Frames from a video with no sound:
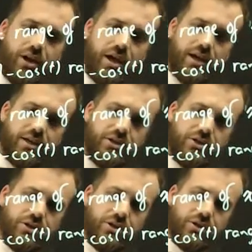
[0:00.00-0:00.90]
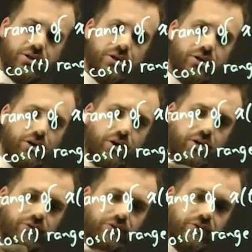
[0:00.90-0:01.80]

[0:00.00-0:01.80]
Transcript: range of